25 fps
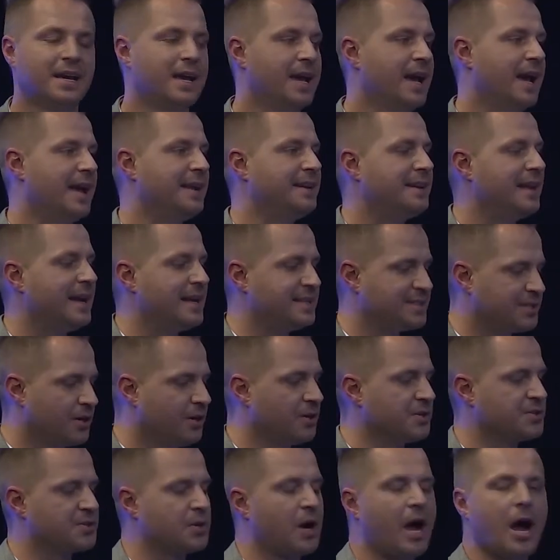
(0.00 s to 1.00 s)
and that's
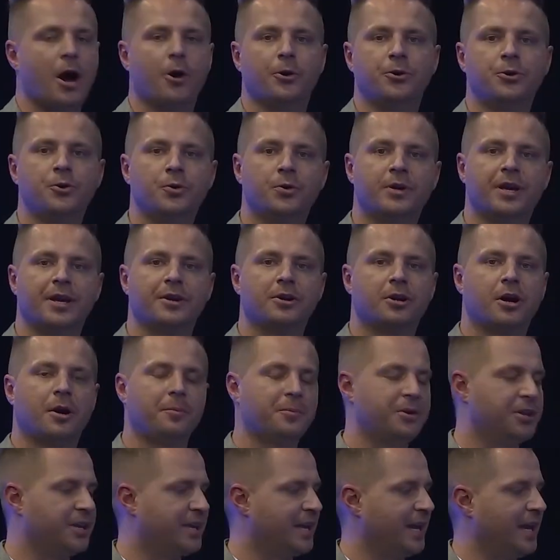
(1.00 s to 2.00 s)
also how you can
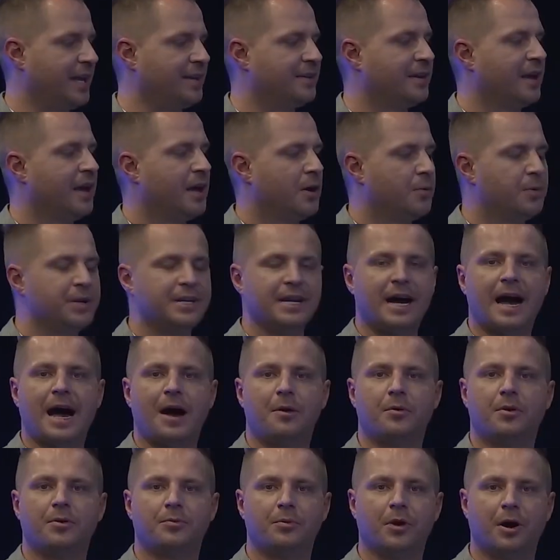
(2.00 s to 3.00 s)
communicate with
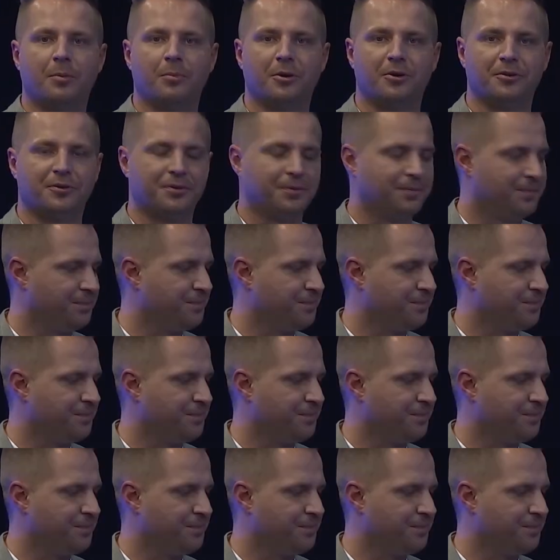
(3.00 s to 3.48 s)
our robot.